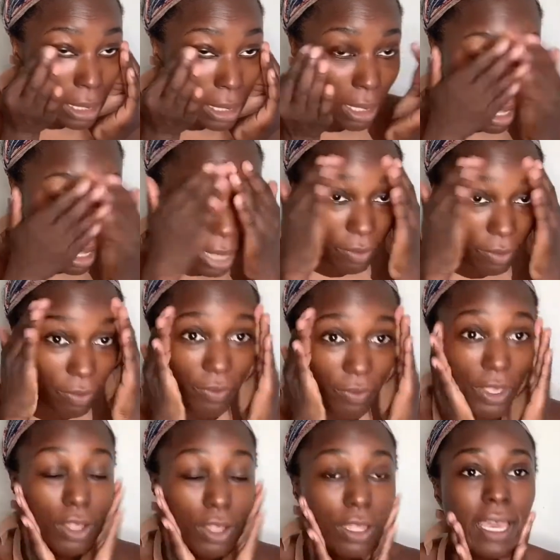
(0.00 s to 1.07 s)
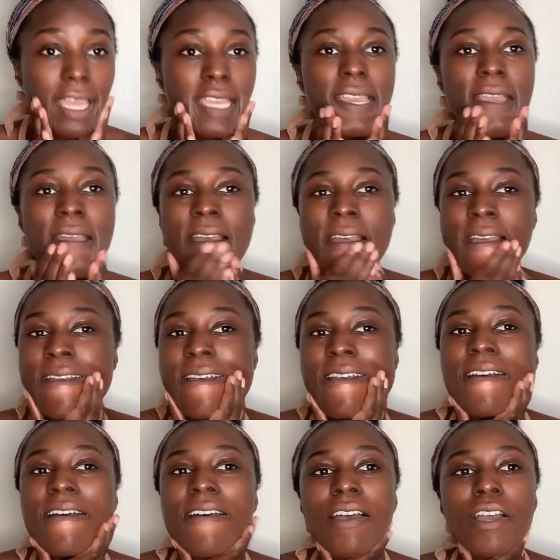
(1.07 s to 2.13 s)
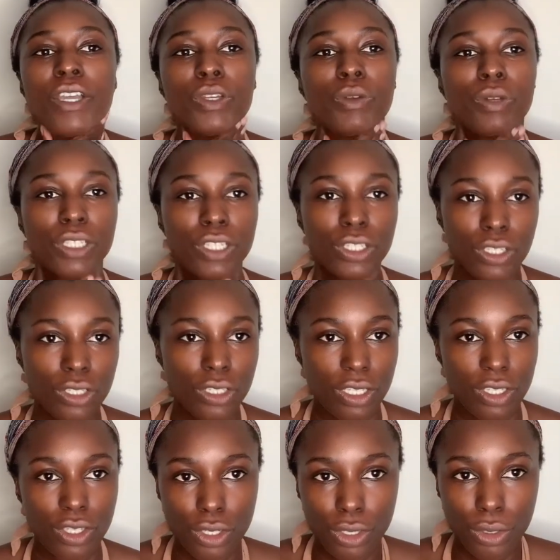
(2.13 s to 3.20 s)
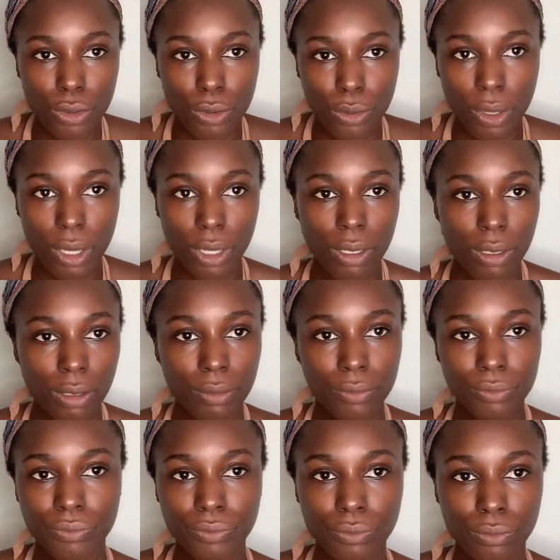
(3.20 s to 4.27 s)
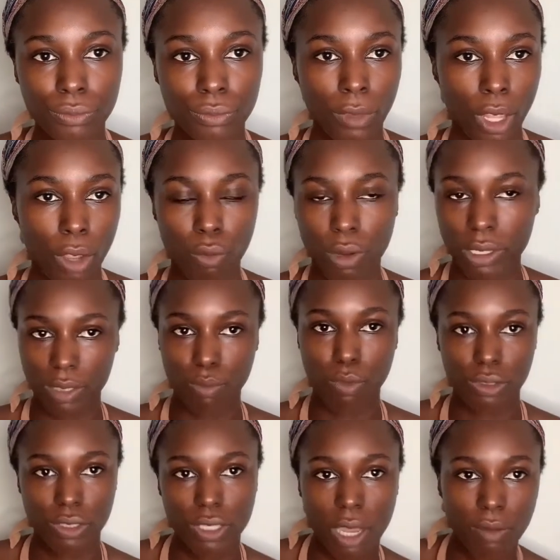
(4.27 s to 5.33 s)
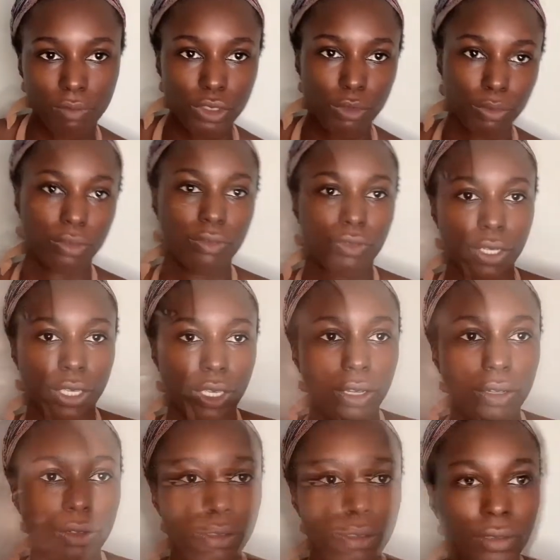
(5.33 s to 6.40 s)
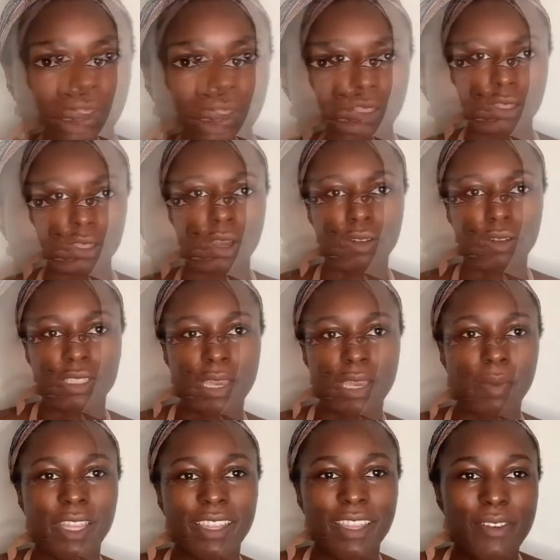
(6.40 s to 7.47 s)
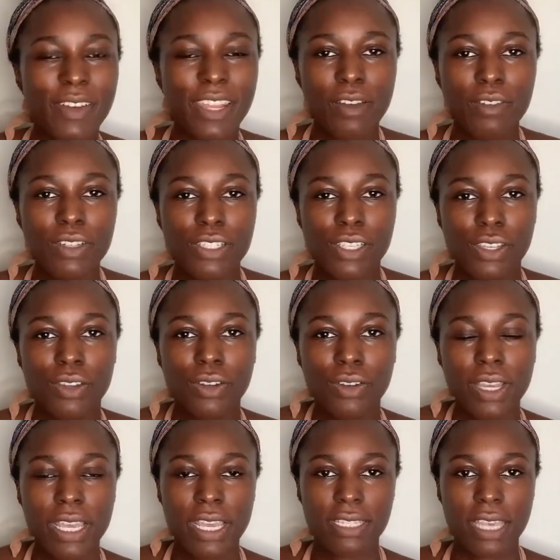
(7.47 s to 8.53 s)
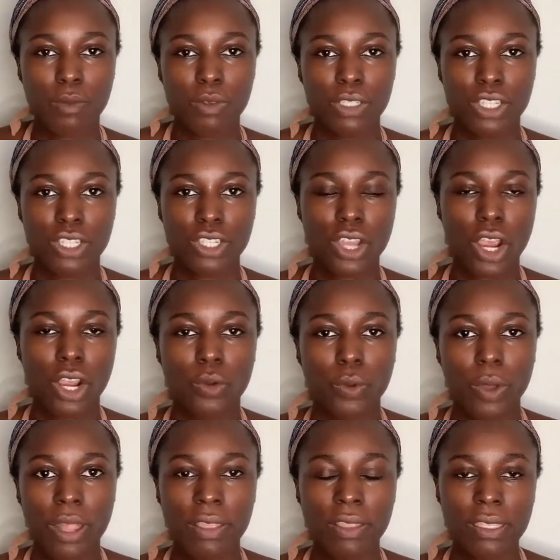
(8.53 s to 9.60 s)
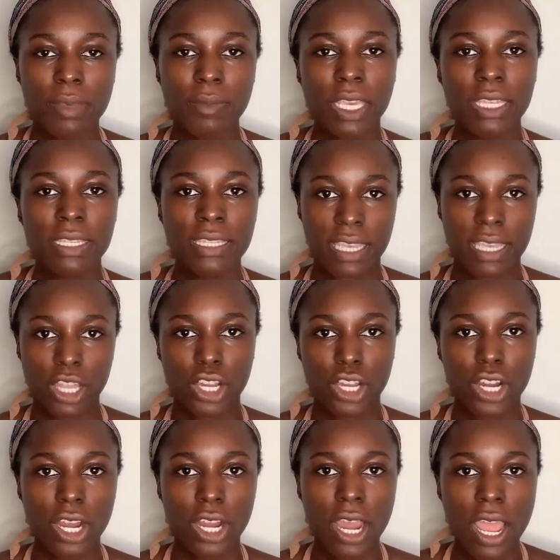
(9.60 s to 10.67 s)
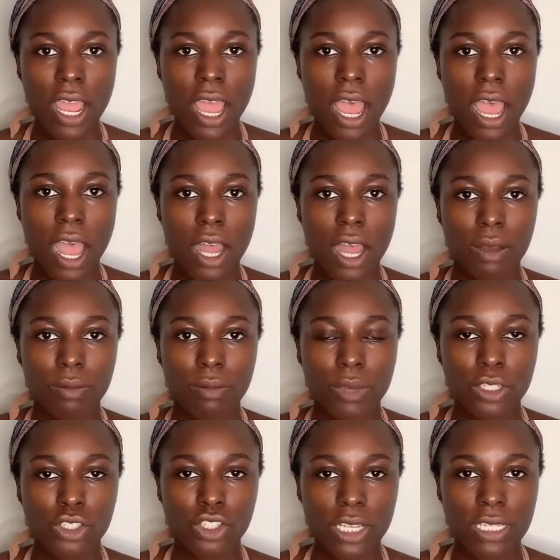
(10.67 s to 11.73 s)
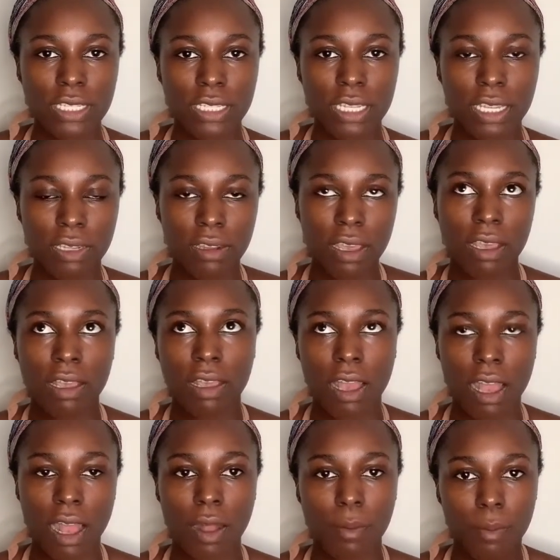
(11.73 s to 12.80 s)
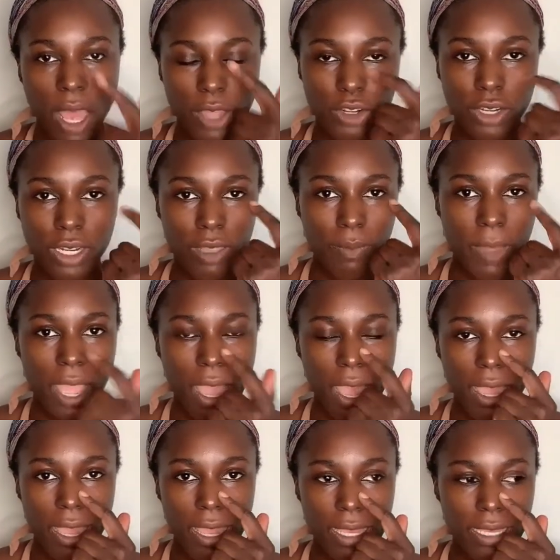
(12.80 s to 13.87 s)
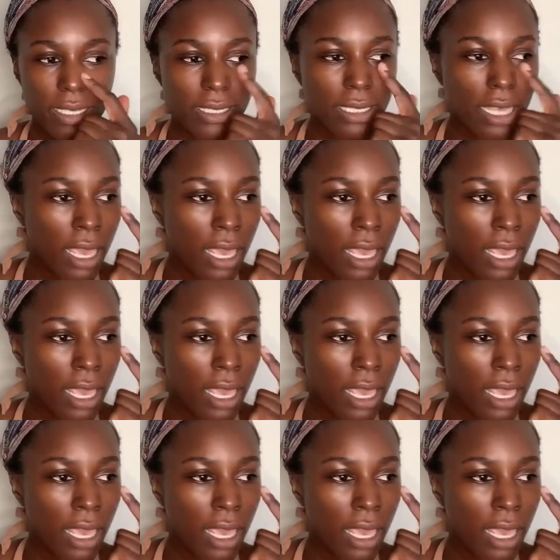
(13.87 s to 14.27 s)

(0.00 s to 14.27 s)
I feel like you really should just do what's most comfortable for you. So typically what I would do is I would start with some concealer just in underneath my eyes,